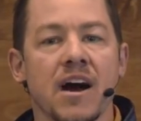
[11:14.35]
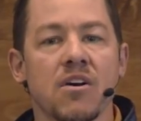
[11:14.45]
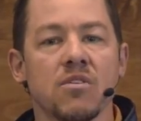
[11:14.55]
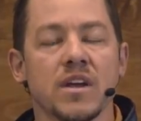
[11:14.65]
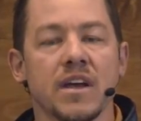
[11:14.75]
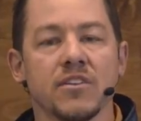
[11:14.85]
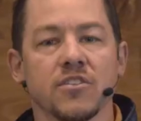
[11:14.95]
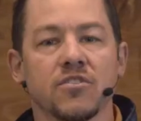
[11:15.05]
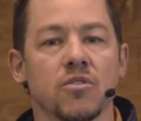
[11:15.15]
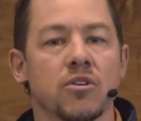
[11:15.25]
out, and the
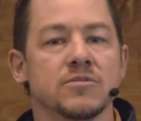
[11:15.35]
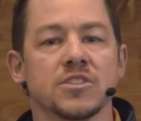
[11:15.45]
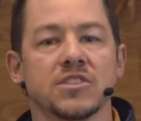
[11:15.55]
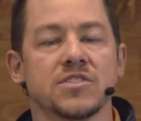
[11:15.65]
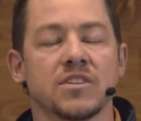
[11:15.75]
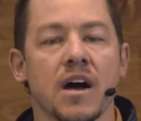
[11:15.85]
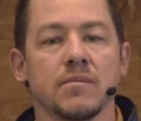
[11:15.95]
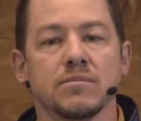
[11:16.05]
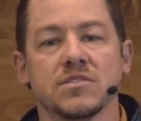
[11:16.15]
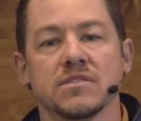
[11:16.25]
storm just
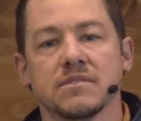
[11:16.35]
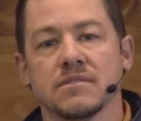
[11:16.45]
stops?